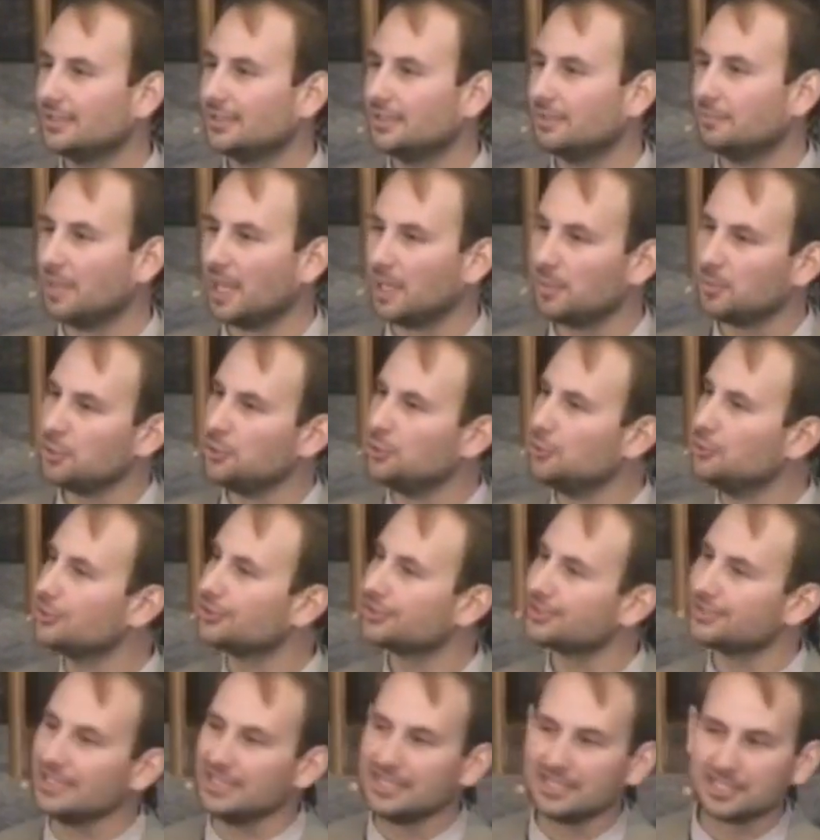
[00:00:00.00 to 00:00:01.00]
Maybe you
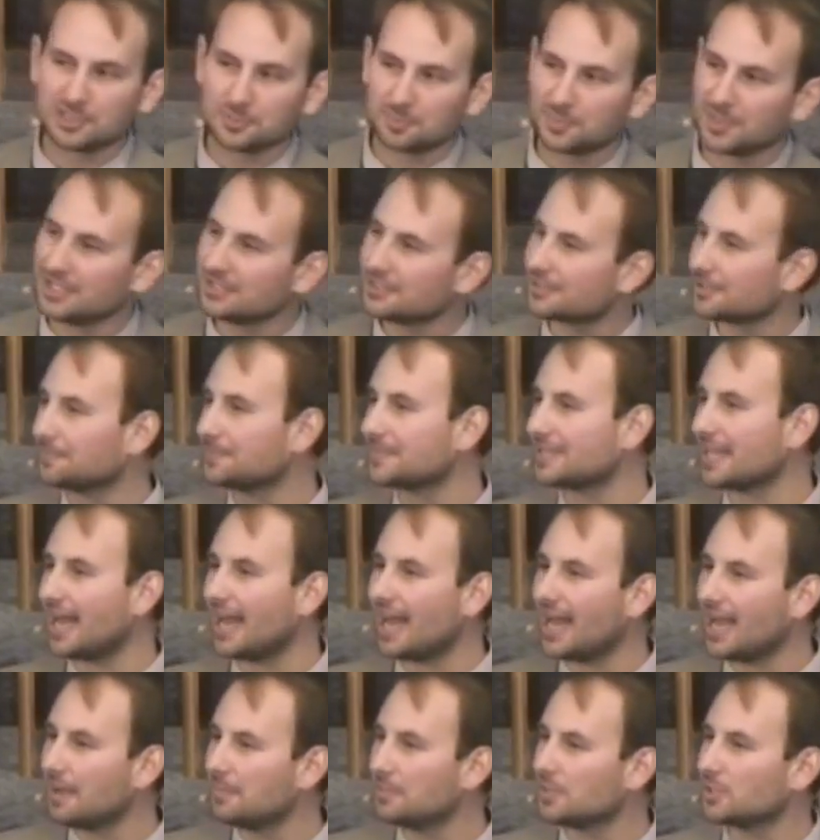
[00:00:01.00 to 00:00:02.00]
just need to spend some
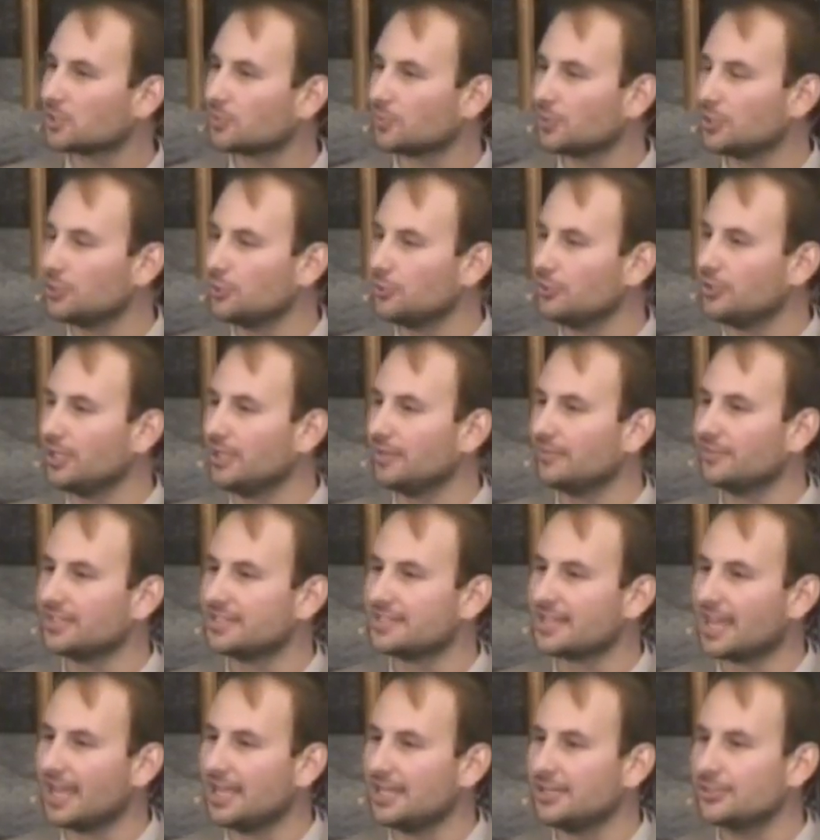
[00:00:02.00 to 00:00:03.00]
time as we do the
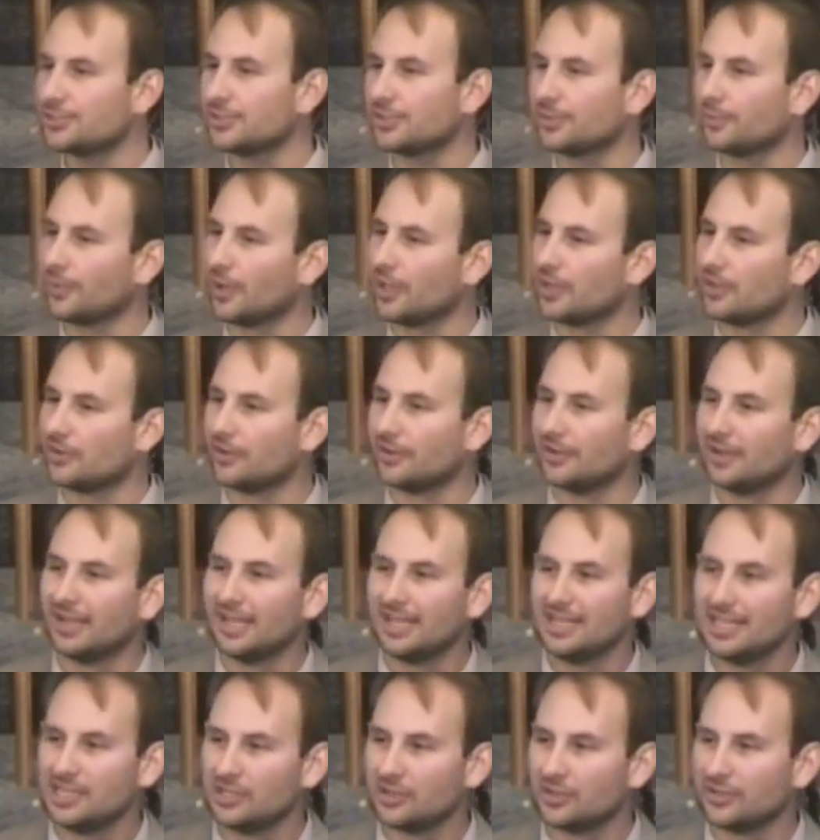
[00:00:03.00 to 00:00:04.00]
invitation, whether
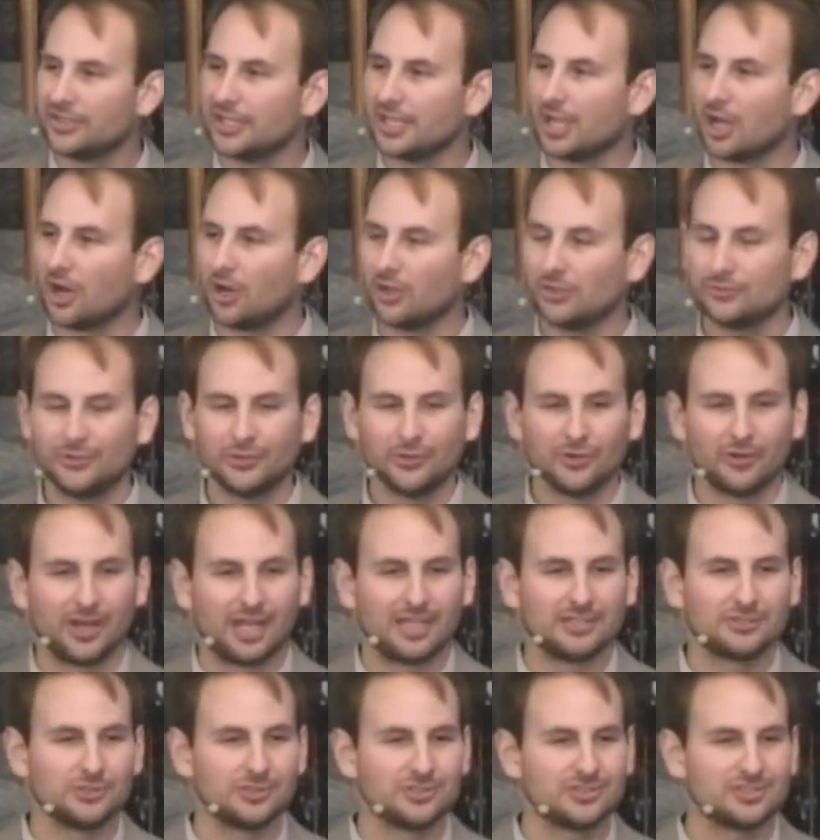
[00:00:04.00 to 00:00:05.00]
here at the altar or
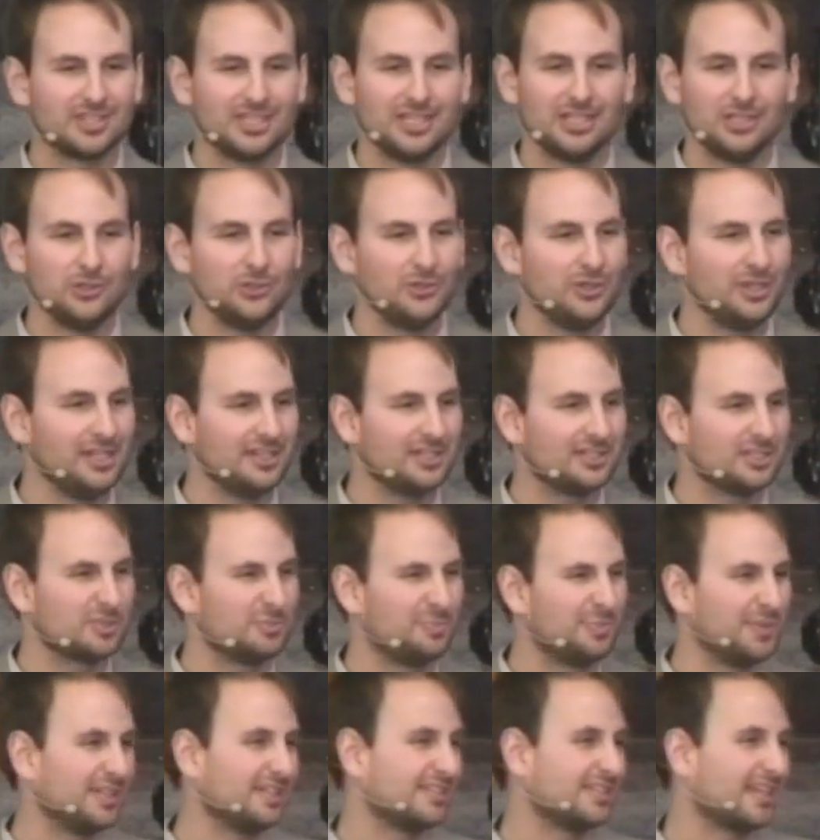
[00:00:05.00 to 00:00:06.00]
at your seat, you need to
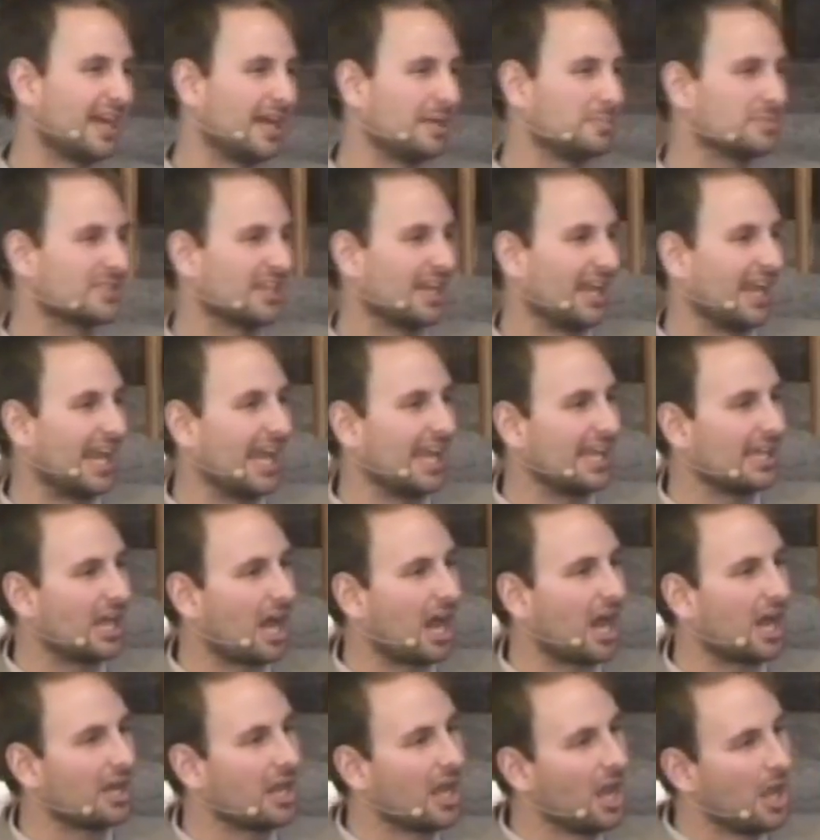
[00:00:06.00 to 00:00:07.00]
spend time saying, hey,
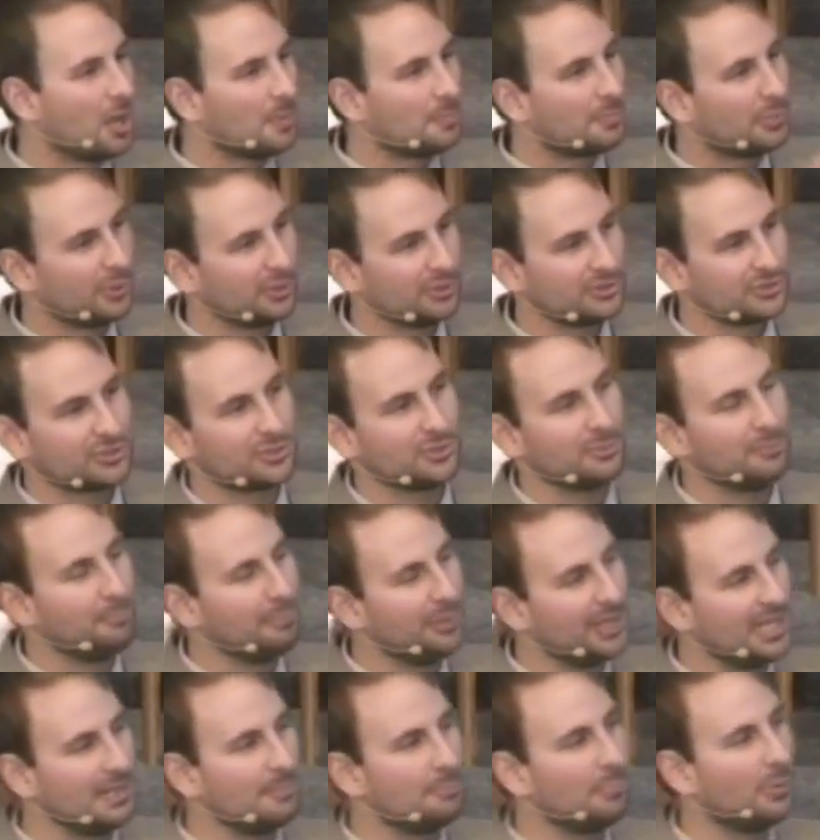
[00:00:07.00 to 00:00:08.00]
God, put some
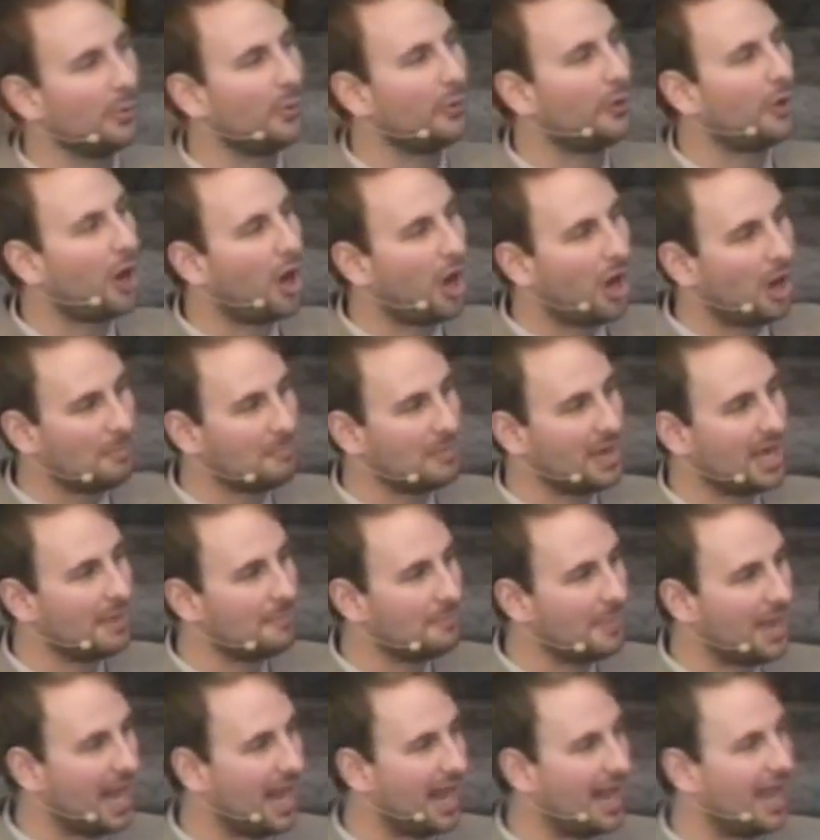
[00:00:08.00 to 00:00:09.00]
people on my
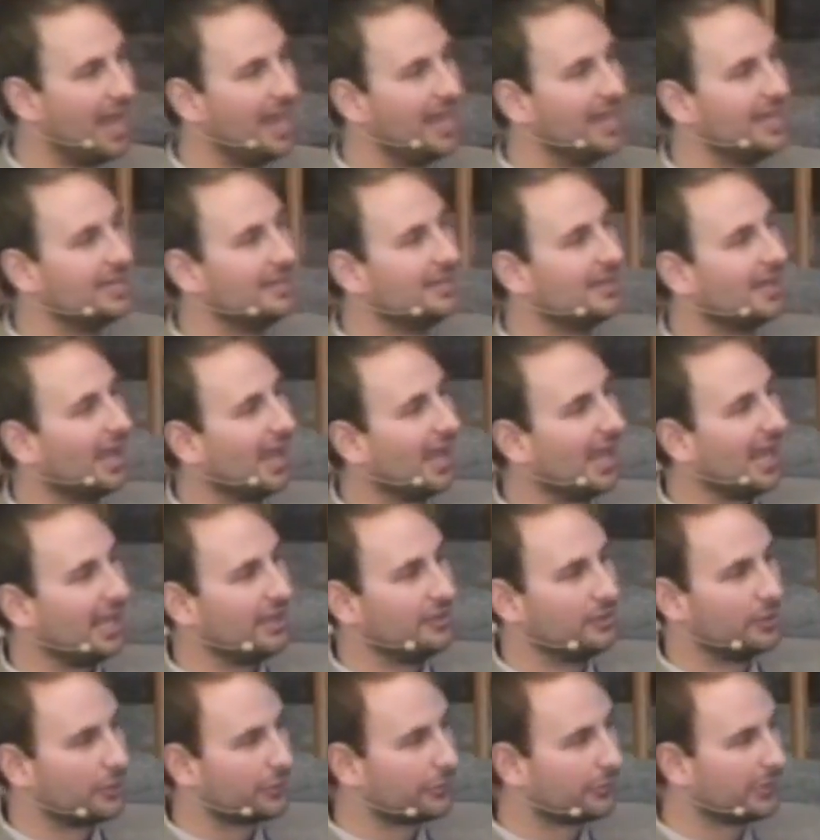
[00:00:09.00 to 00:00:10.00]
mind
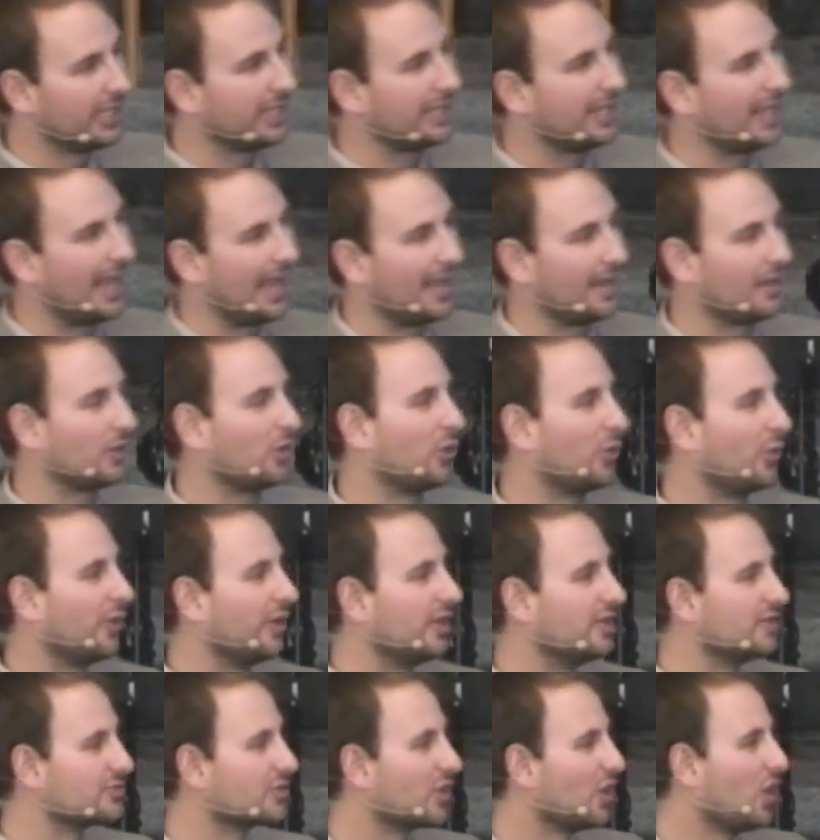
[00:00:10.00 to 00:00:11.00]
in the three
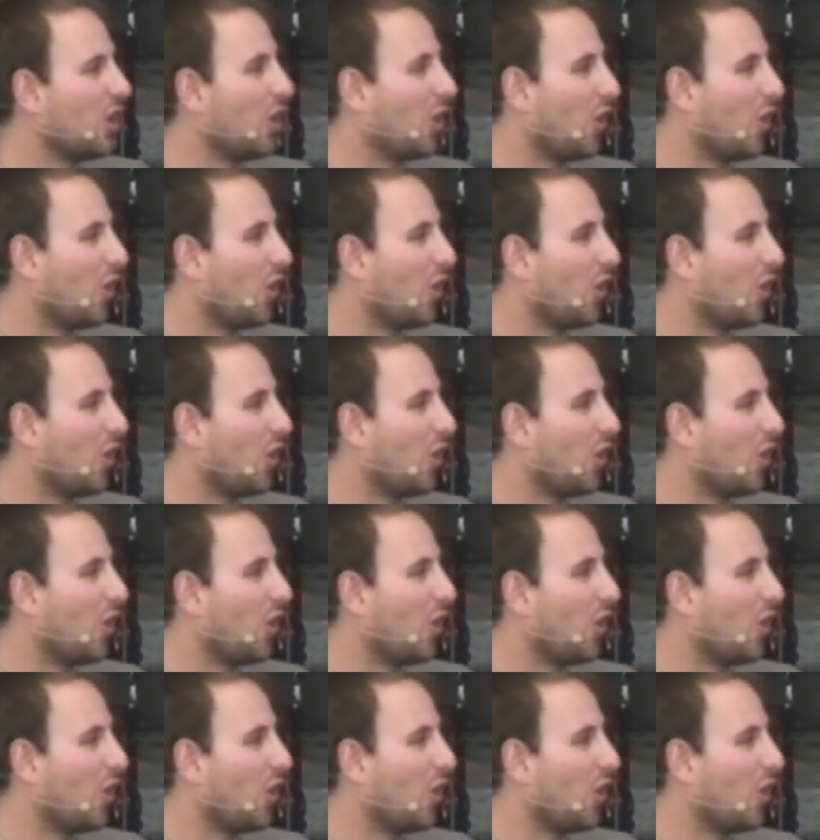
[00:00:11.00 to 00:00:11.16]
categories,